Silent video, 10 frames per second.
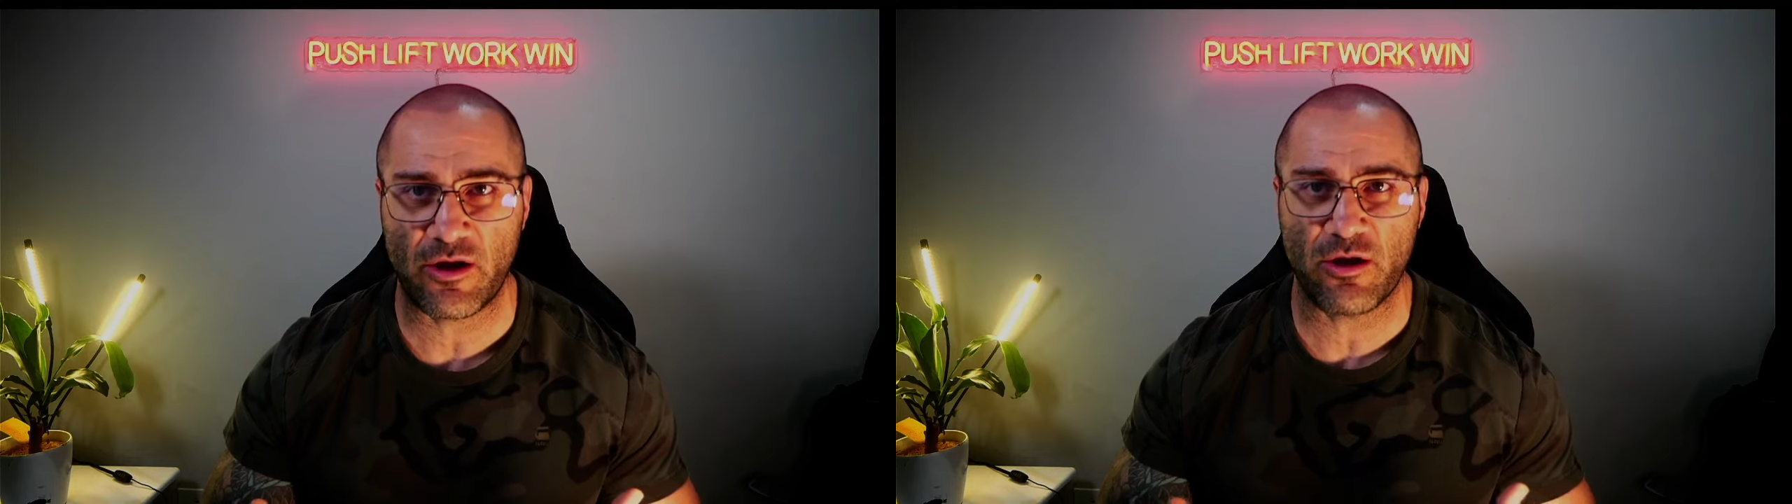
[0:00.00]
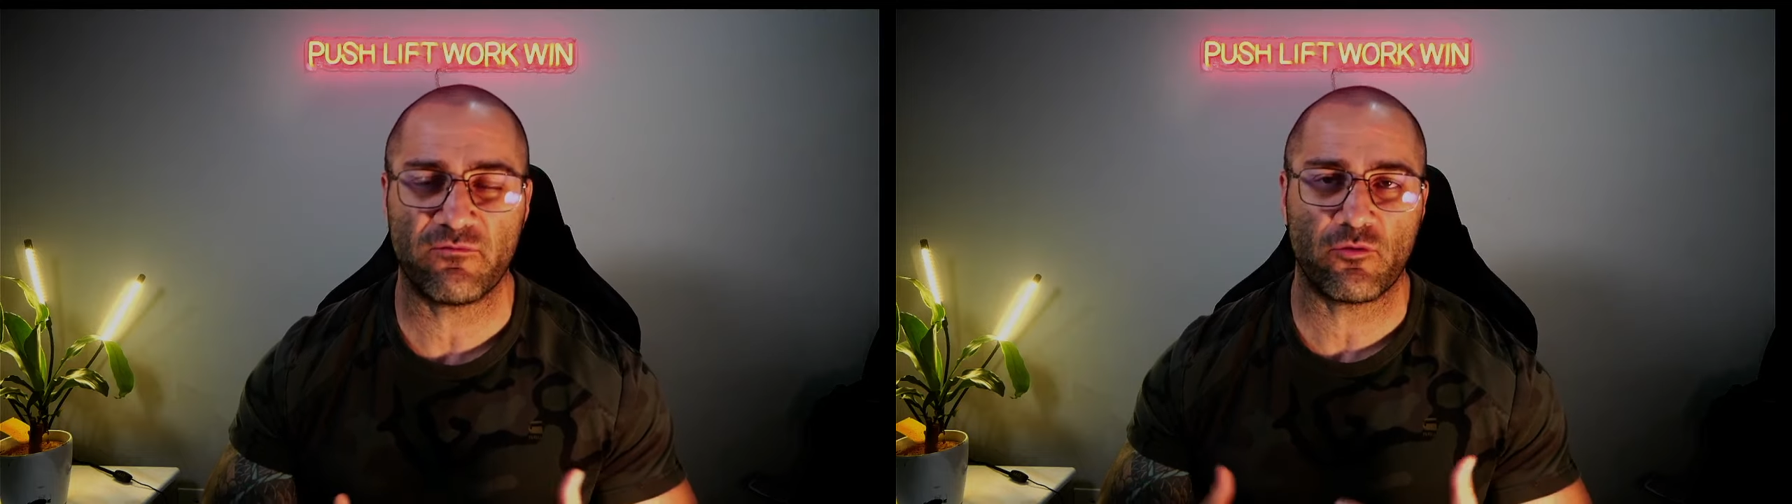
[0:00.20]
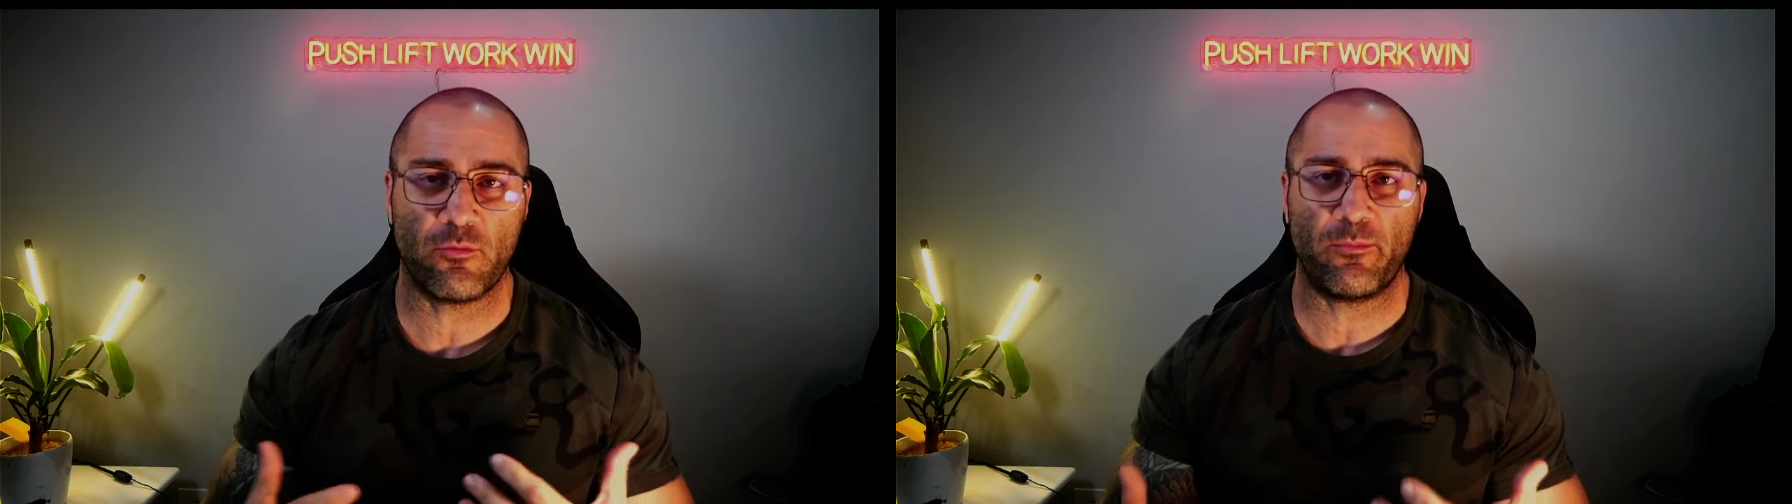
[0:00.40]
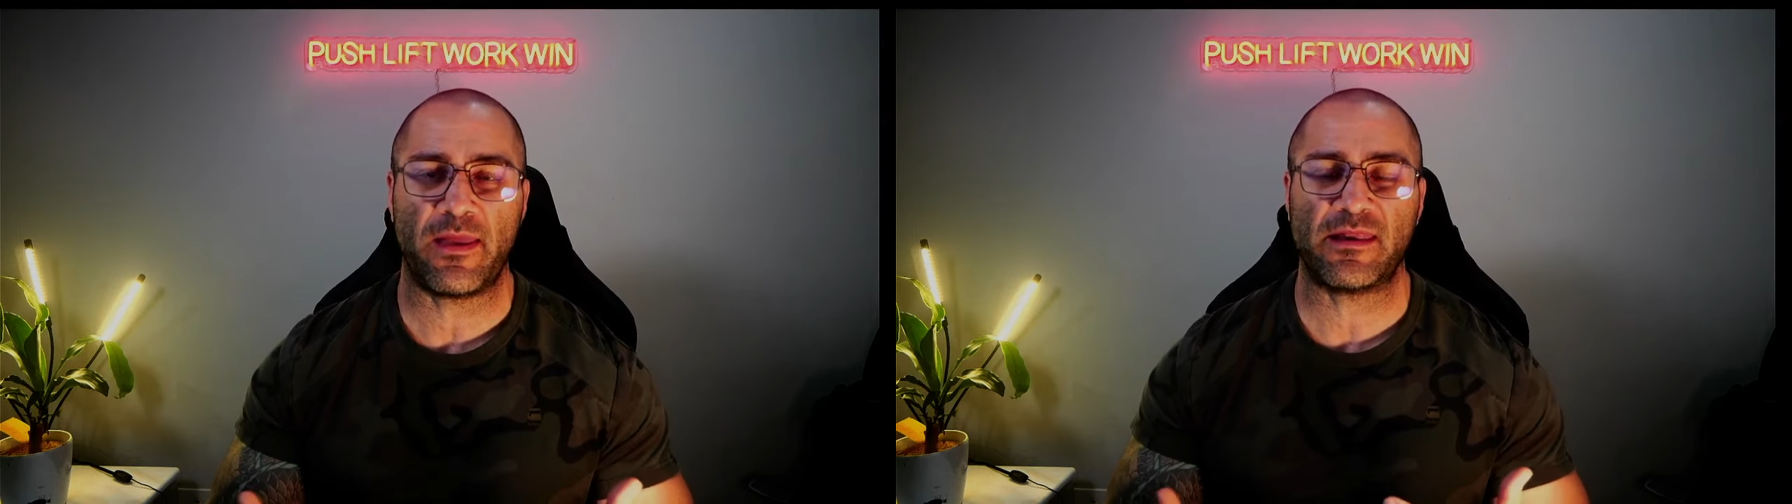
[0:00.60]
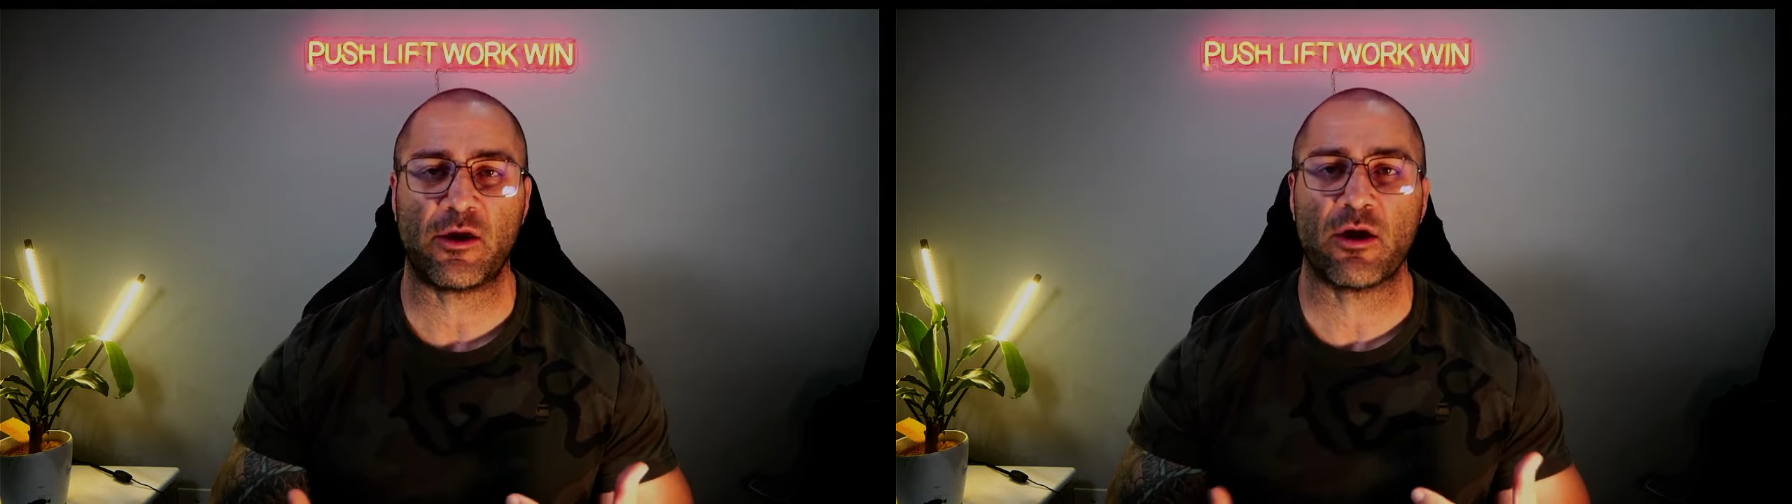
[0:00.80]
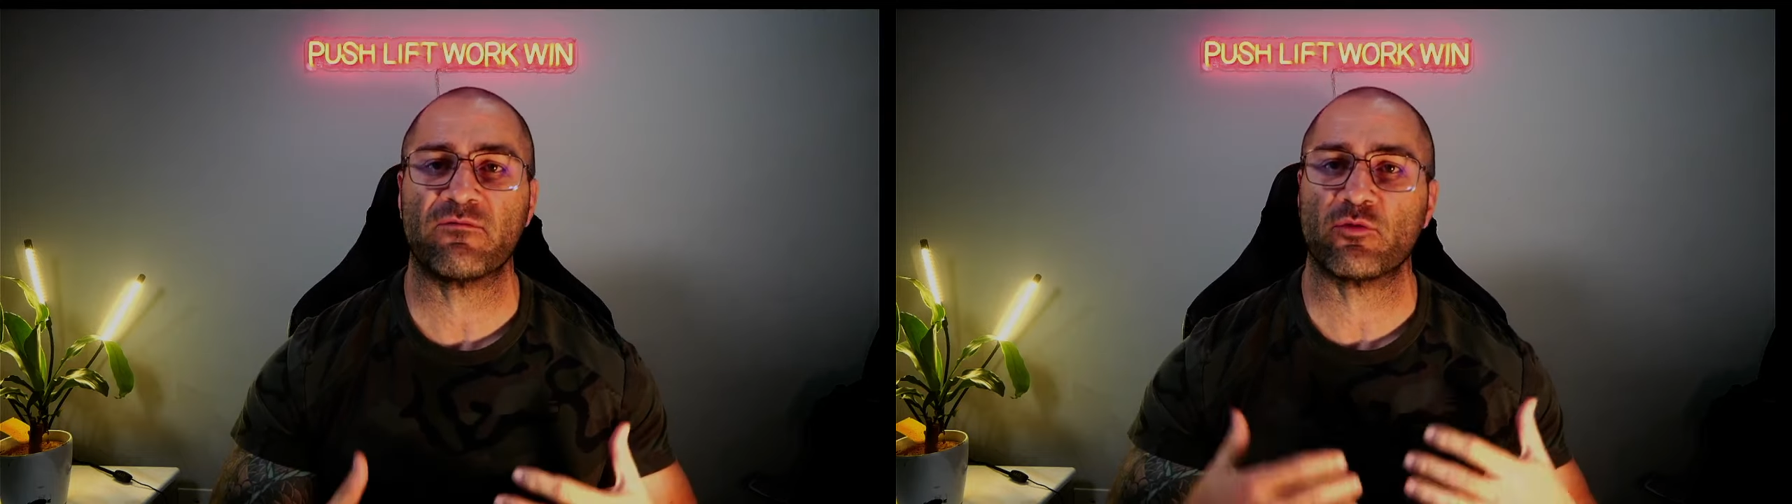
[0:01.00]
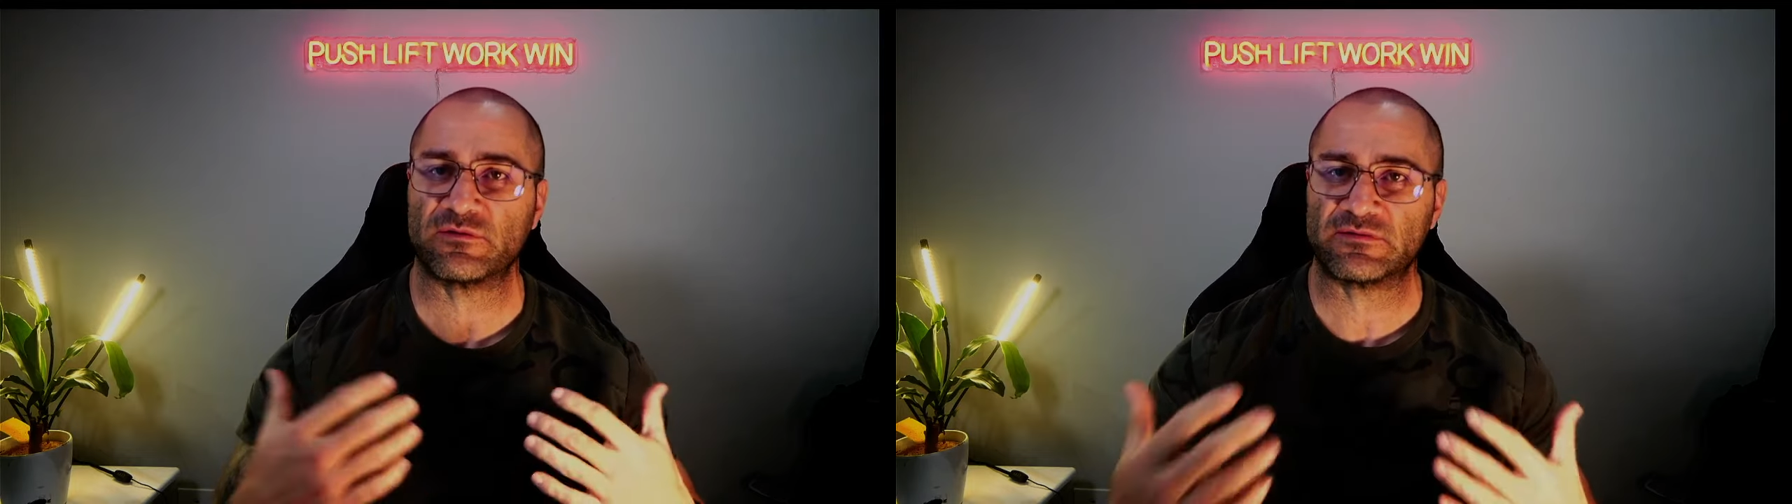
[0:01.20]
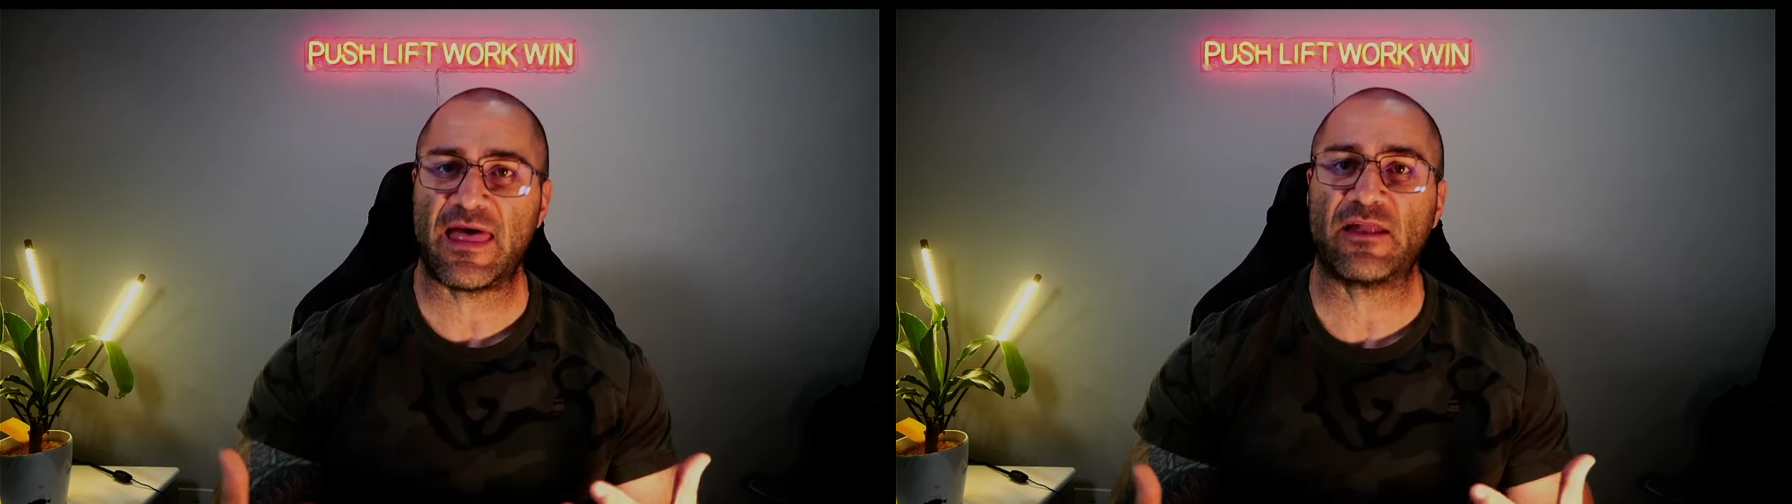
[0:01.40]
or bending over or
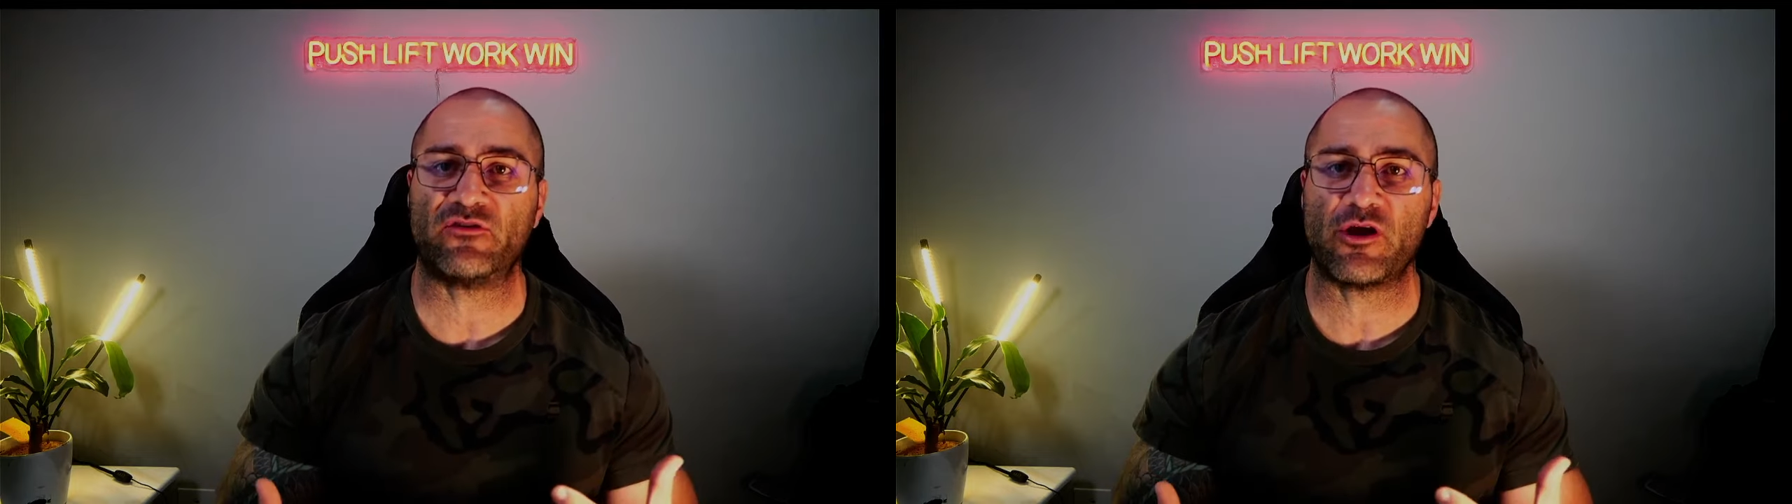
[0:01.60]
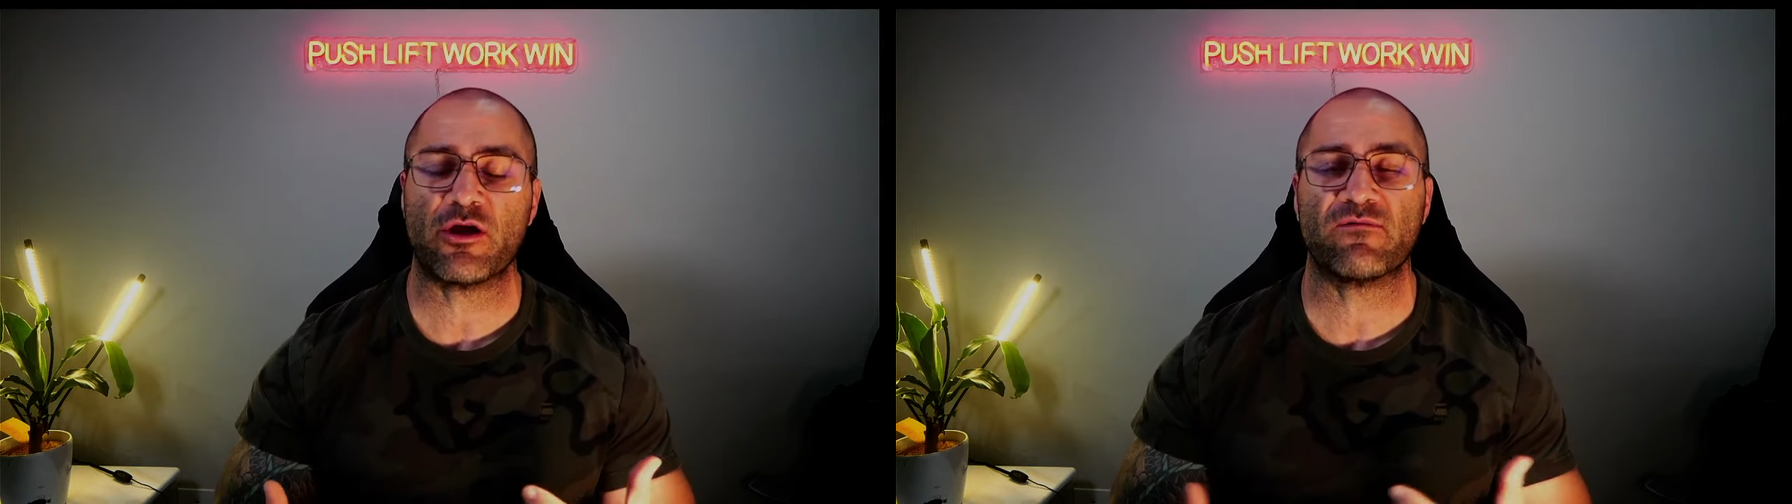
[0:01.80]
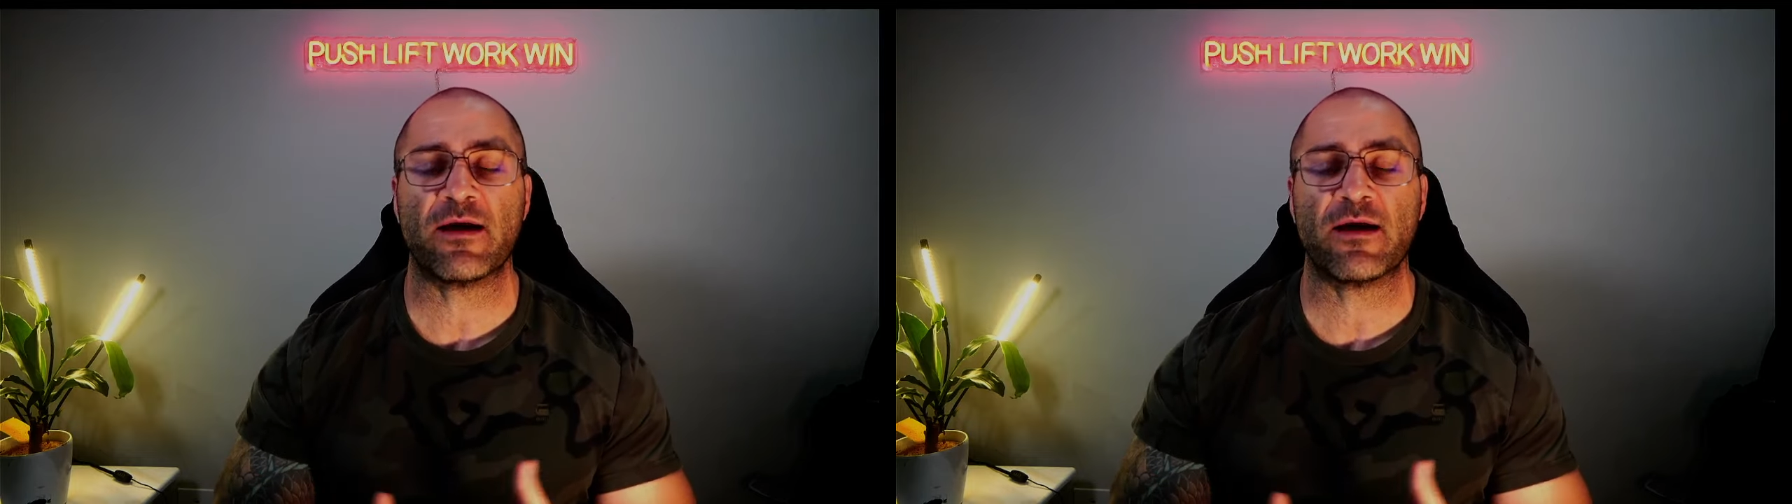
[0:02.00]
slouching over.